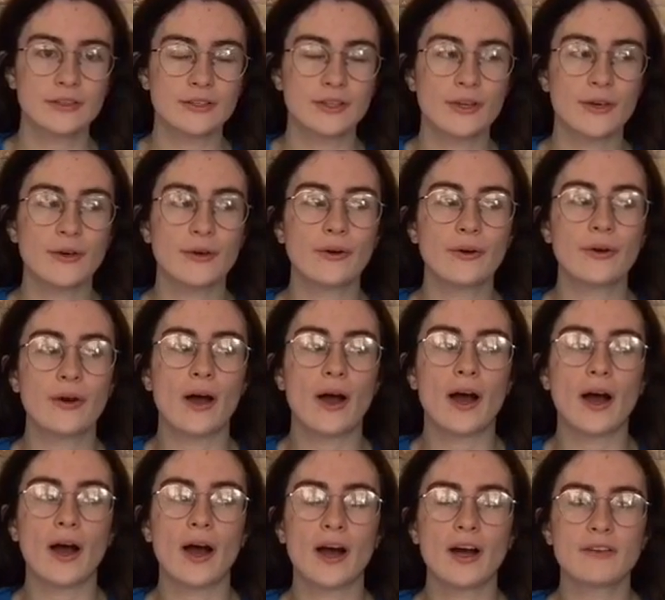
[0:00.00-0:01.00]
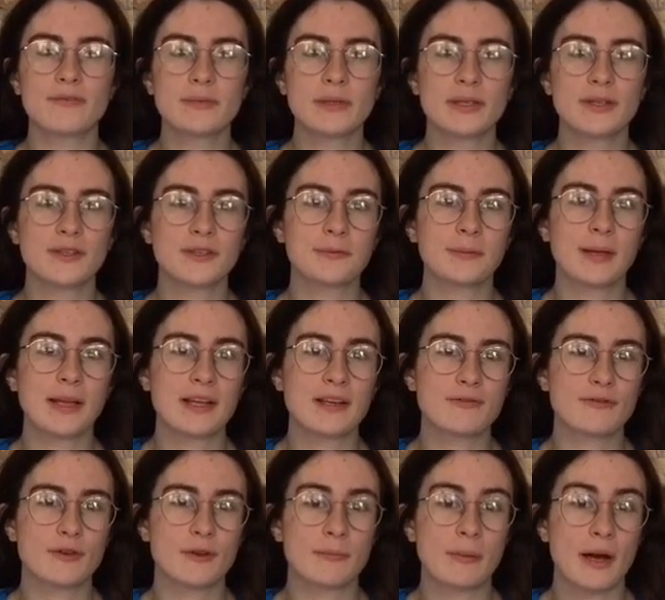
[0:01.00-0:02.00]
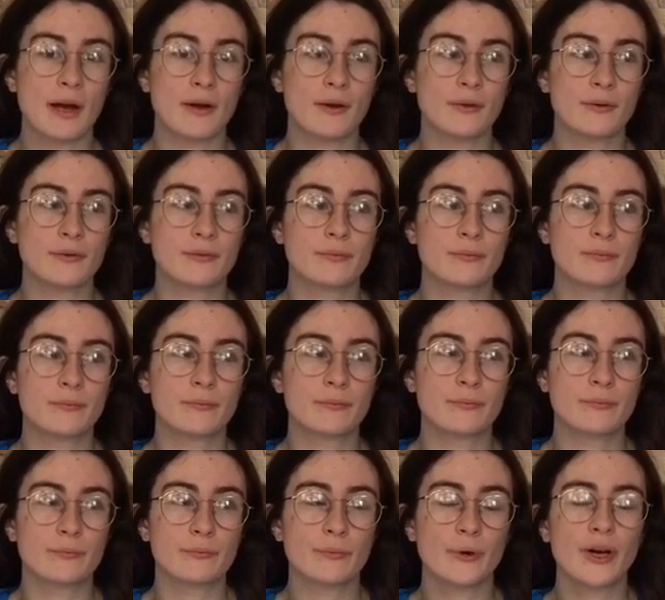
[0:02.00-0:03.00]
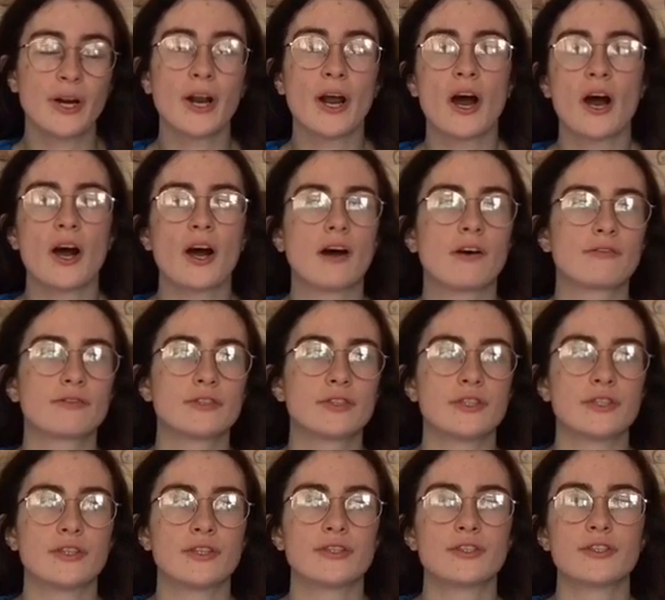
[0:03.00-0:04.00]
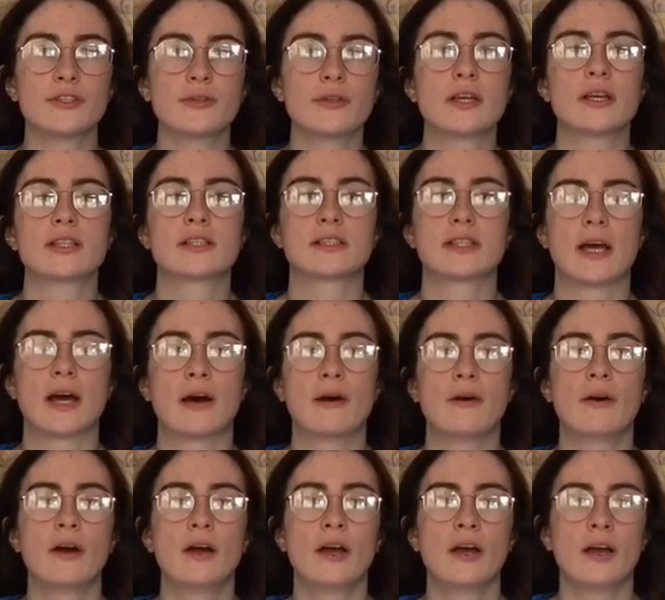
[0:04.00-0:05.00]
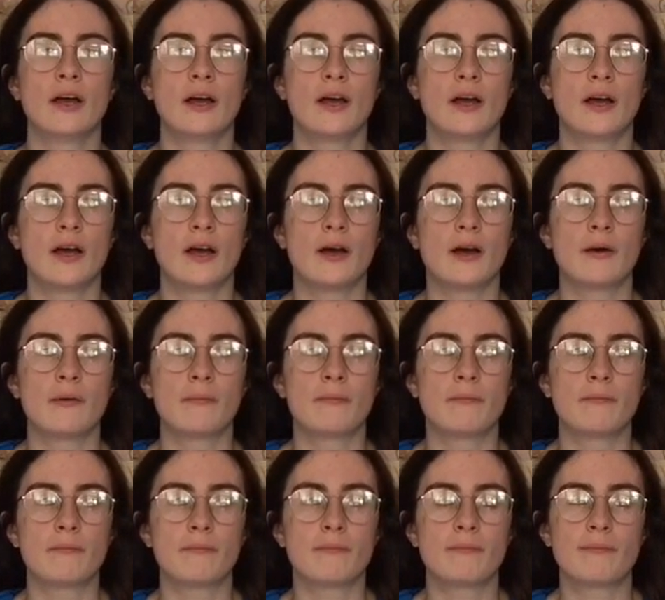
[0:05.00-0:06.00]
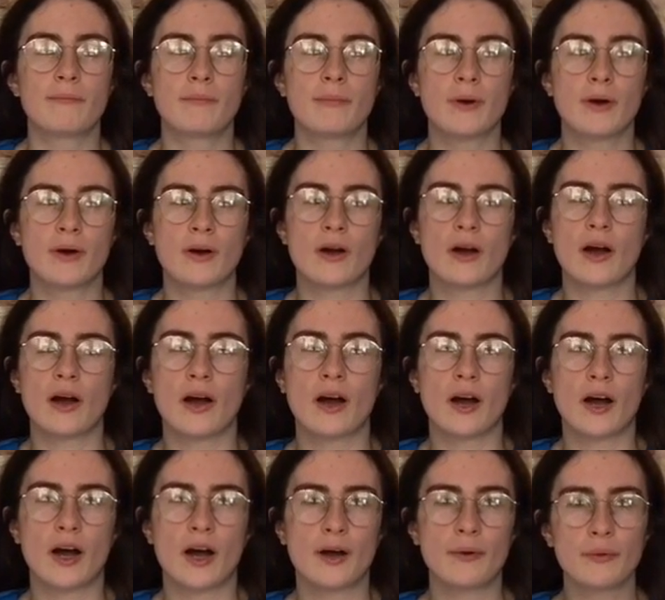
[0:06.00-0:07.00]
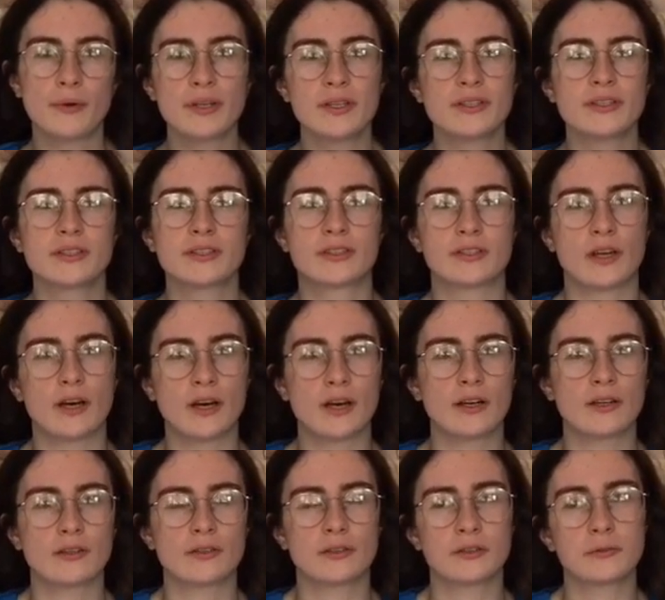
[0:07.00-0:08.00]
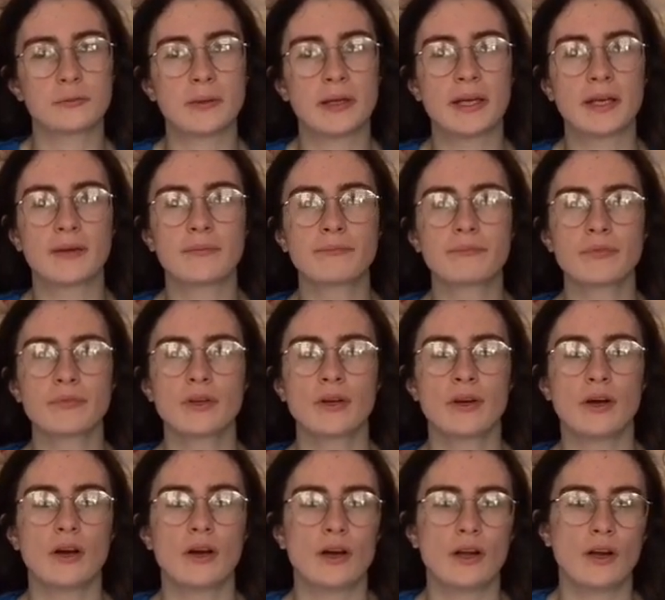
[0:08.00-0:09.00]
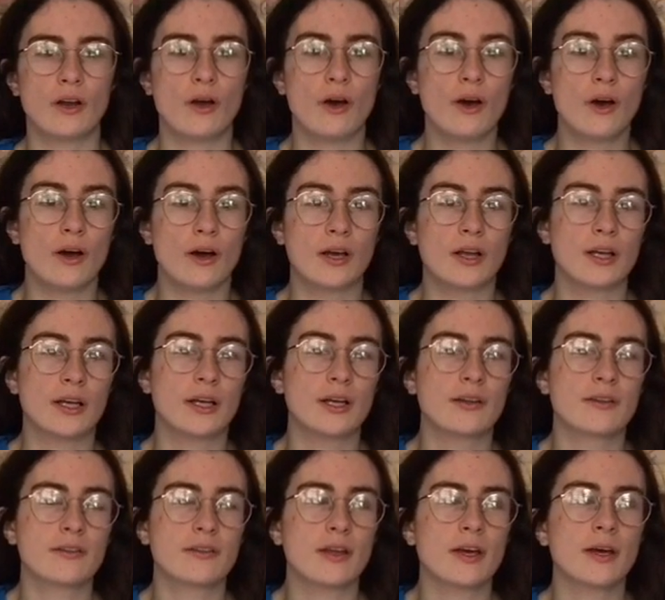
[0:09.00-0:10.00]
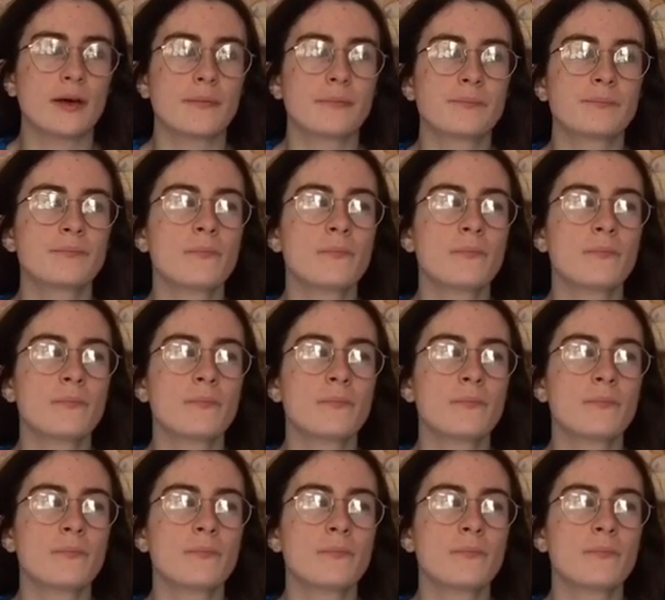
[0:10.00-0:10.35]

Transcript: So I've been cosplaying for about 1.5 to 2 years now, but I wanted to start cosplaying a lot earlier than that.